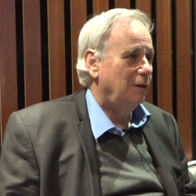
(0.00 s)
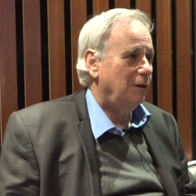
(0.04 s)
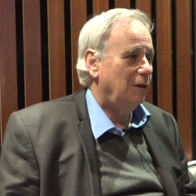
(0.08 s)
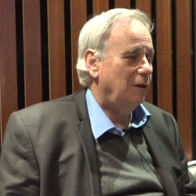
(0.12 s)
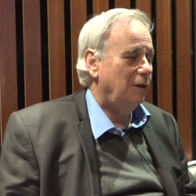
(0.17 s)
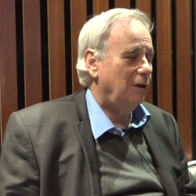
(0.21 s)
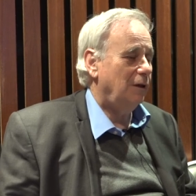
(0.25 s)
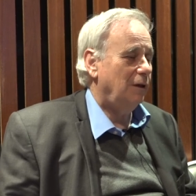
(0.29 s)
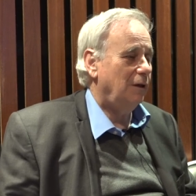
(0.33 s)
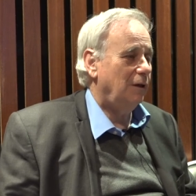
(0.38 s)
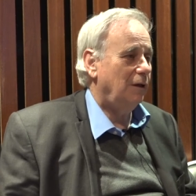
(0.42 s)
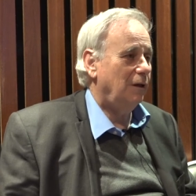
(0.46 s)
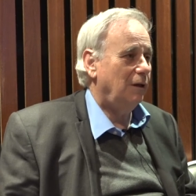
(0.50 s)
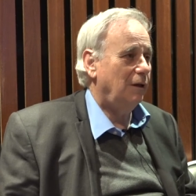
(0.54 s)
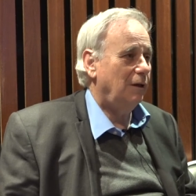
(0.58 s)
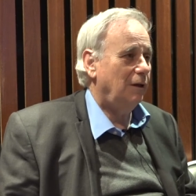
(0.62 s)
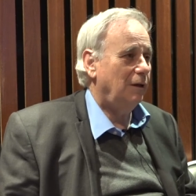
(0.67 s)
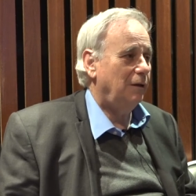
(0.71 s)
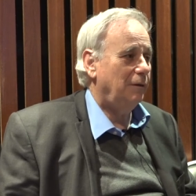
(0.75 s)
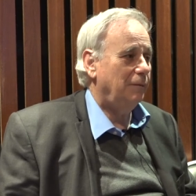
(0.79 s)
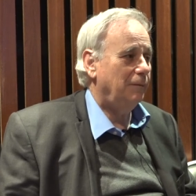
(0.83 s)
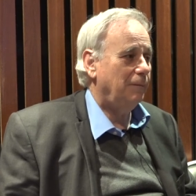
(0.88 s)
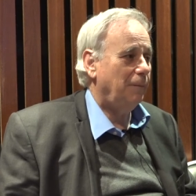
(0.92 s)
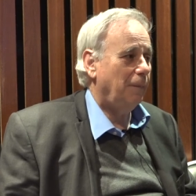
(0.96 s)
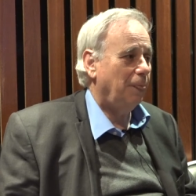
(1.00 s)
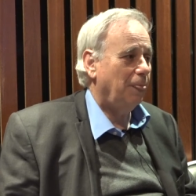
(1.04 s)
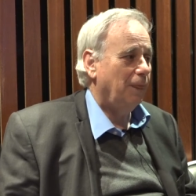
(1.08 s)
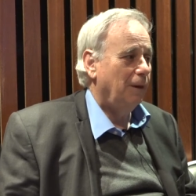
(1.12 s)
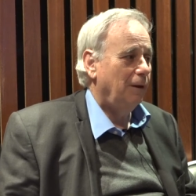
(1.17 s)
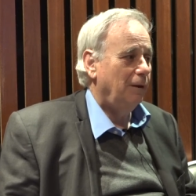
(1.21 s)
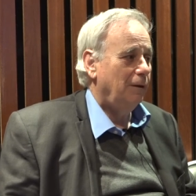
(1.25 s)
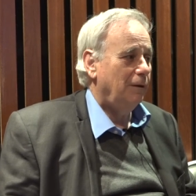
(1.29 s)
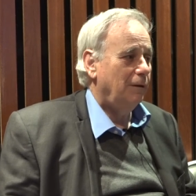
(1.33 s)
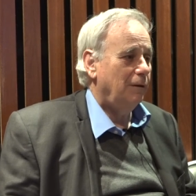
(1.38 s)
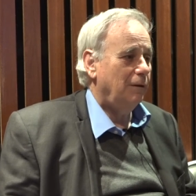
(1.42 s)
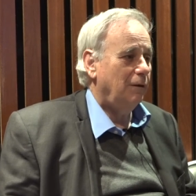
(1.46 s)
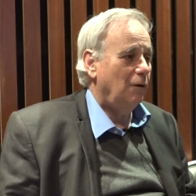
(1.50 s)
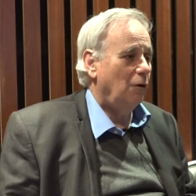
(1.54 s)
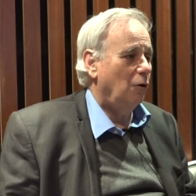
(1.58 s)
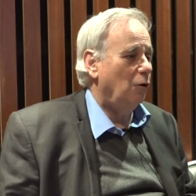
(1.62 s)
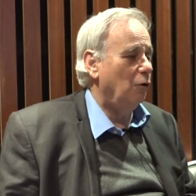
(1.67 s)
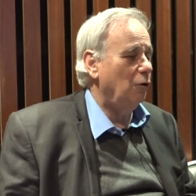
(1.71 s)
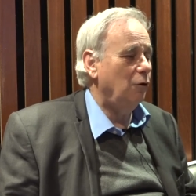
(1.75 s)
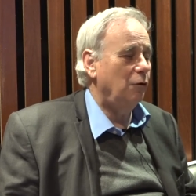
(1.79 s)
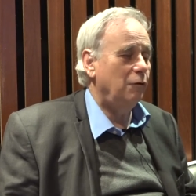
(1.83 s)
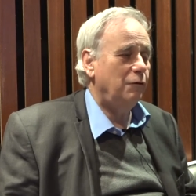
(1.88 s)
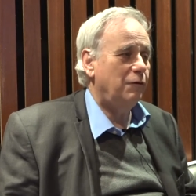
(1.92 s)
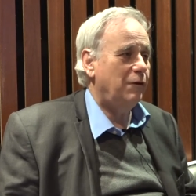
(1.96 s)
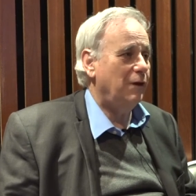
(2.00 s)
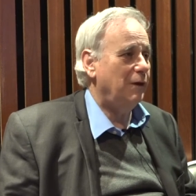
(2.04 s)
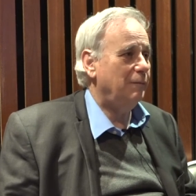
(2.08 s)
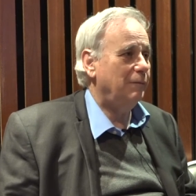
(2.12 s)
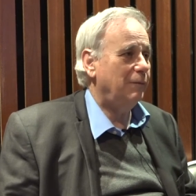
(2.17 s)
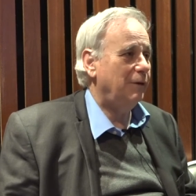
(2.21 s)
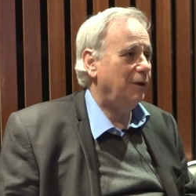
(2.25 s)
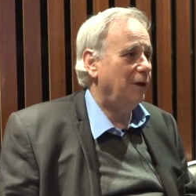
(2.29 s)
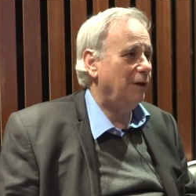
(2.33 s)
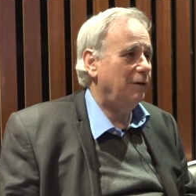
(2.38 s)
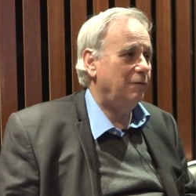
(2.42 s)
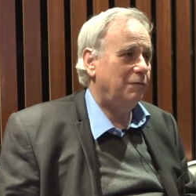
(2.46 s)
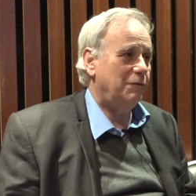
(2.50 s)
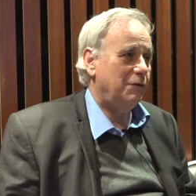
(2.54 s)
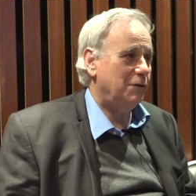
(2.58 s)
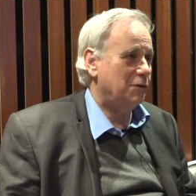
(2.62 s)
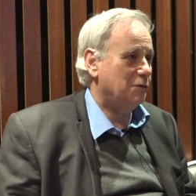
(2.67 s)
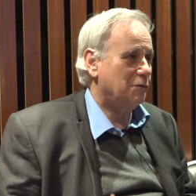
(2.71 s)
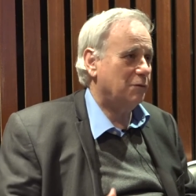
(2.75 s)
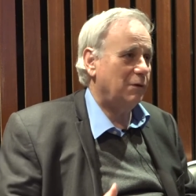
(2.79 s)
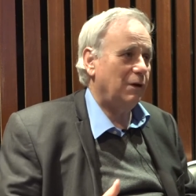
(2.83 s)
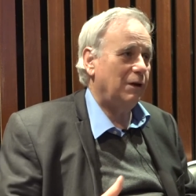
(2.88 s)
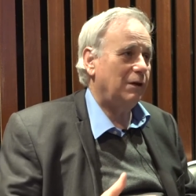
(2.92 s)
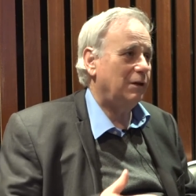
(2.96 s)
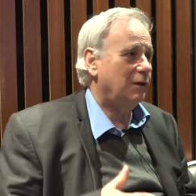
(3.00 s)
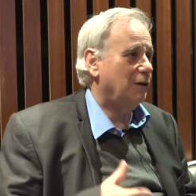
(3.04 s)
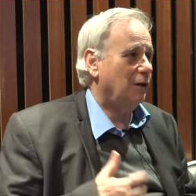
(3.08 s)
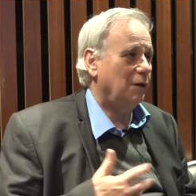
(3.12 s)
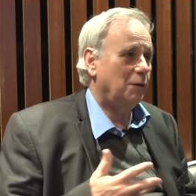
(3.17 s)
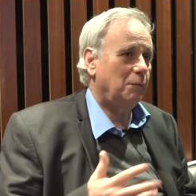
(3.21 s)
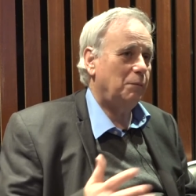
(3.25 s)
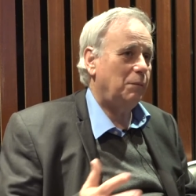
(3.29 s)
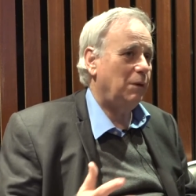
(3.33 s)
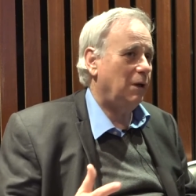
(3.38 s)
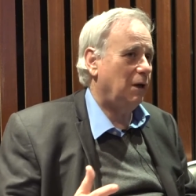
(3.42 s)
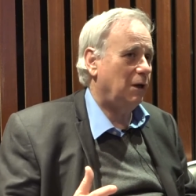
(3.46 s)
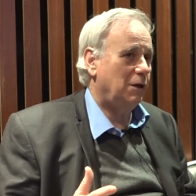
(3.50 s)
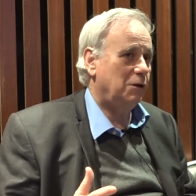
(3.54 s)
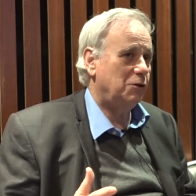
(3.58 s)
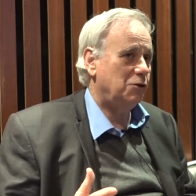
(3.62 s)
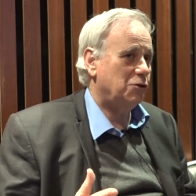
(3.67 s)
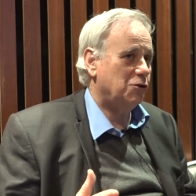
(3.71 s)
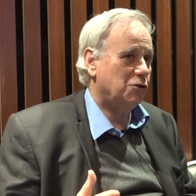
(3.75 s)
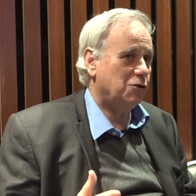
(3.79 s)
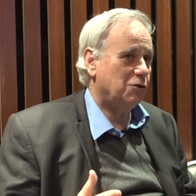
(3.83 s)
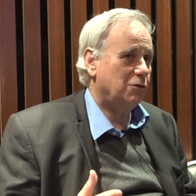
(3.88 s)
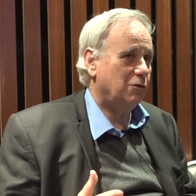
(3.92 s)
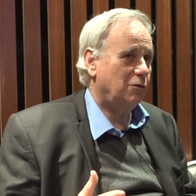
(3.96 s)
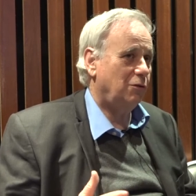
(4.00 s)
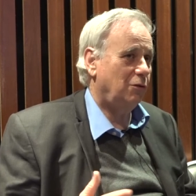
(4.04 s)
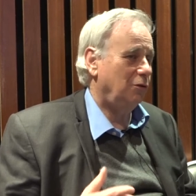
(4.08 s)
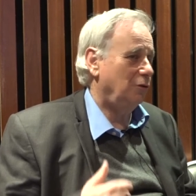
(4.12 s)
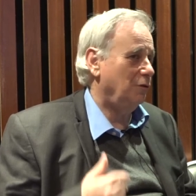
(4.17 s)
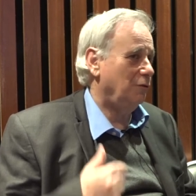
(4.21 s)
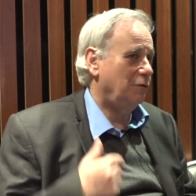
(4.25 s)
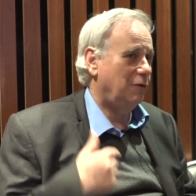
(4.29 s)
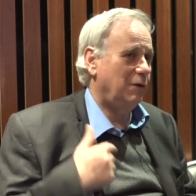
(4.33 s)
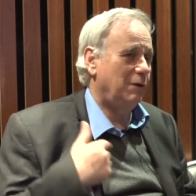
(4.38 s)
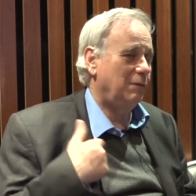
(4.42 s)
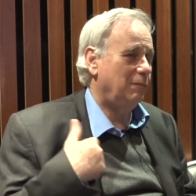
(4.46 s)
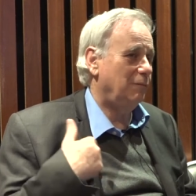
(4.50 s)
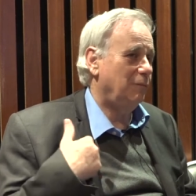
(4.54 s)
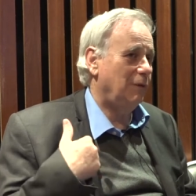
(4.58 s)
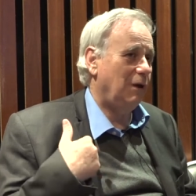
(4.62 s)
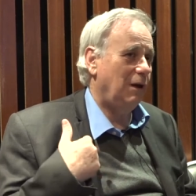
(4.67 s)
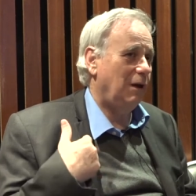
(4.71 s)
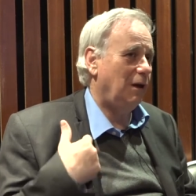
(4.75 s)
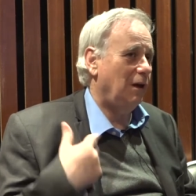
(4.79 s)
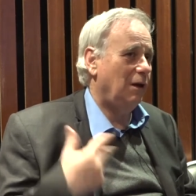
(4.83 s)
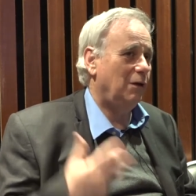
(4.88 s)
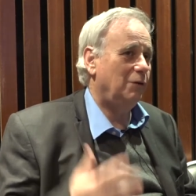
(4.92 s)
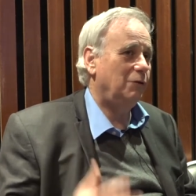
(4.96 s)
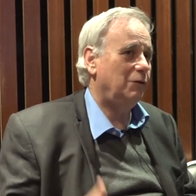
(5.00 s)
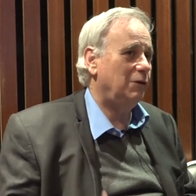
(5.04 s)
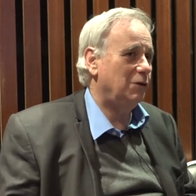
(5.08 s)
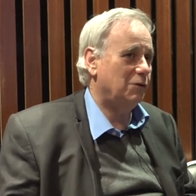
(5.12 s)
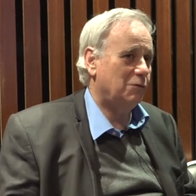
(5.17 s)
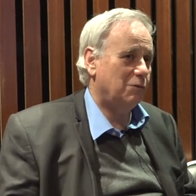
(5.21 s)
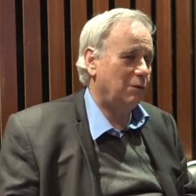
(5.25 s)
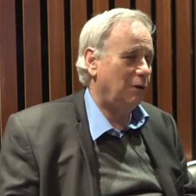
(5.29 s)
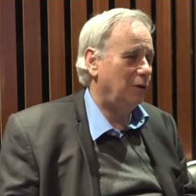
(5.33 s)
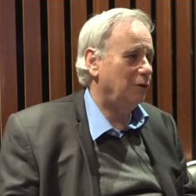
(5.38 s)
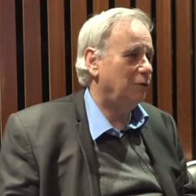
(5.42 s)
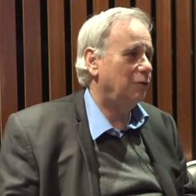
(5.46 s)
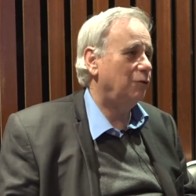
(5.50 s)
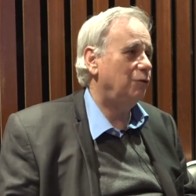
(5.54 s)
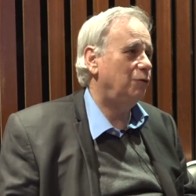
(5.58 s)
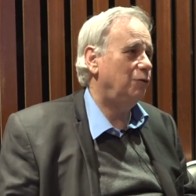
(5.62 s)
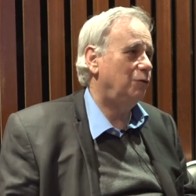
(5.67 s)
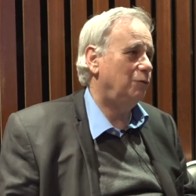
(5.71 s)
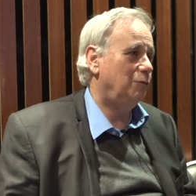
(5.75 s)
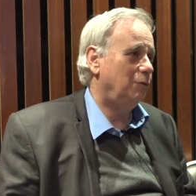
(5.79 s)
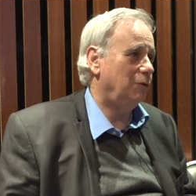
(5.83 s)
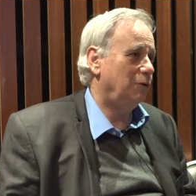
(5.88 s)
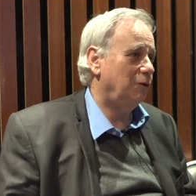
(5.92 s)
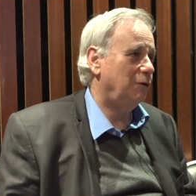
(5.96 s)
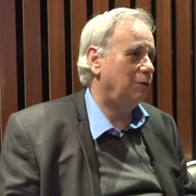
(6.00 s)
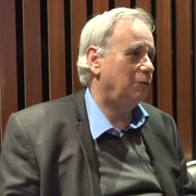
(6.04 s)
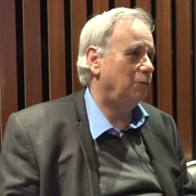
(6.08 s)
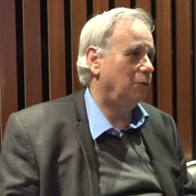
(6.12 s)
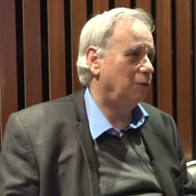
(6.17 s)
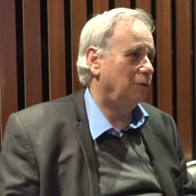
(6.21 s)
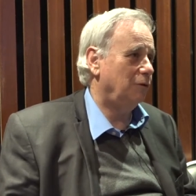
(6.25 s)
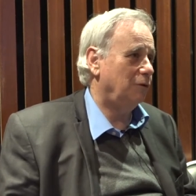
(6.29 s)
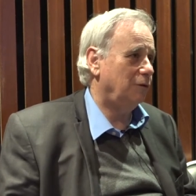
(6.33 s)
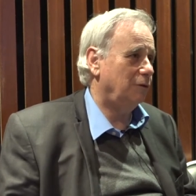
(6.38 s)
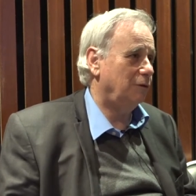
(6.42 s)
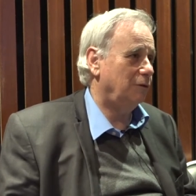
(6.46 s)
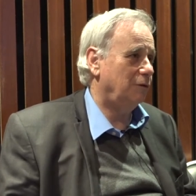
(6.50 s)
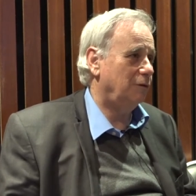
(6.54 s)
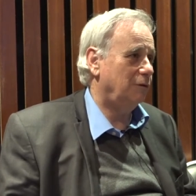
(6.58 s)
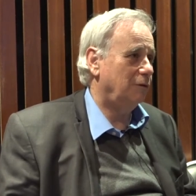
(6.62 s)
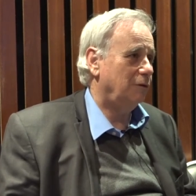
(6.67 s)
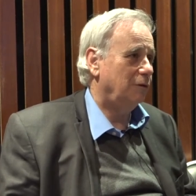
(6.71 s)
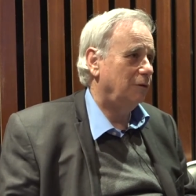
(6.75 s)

All of them gave Israel carte blanche. All of them allowed Israel to do what it wanted.